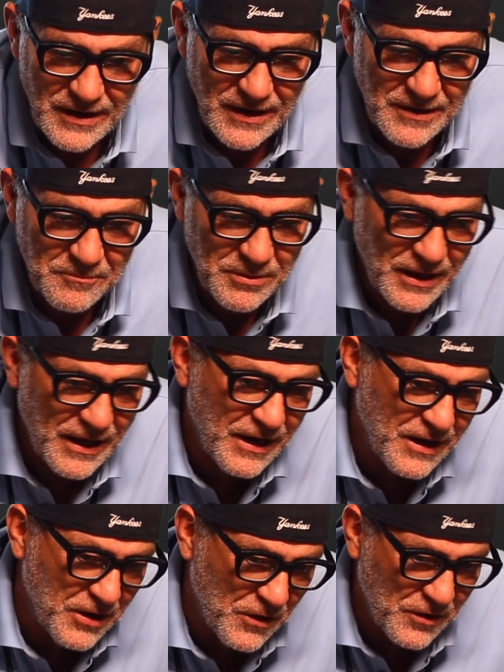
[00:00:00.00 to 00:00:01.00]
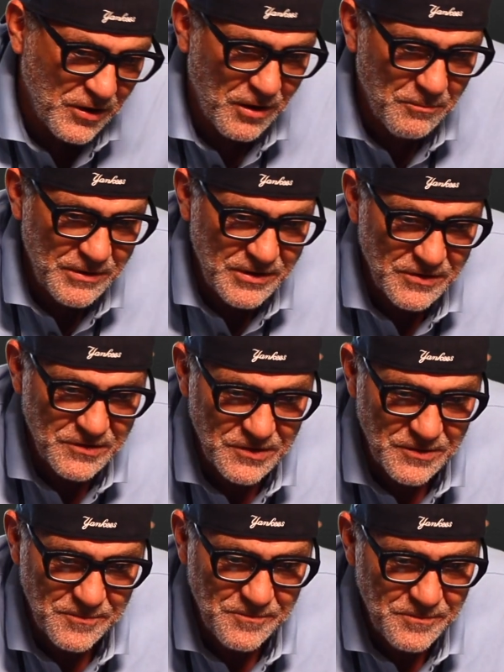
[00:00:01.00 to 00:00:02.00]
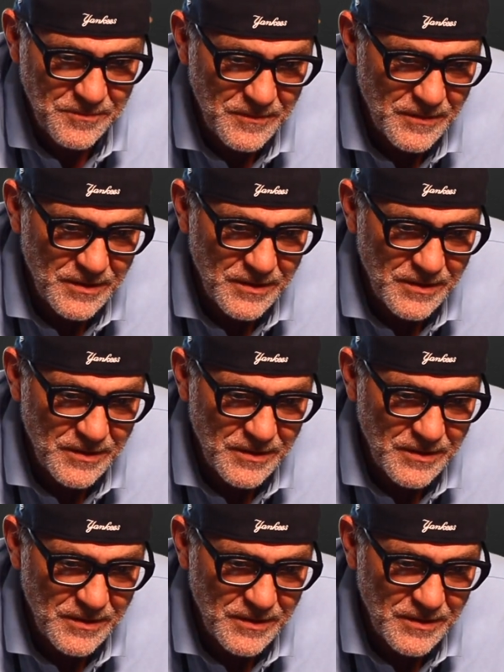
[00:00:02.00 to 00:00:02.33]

and playing another competition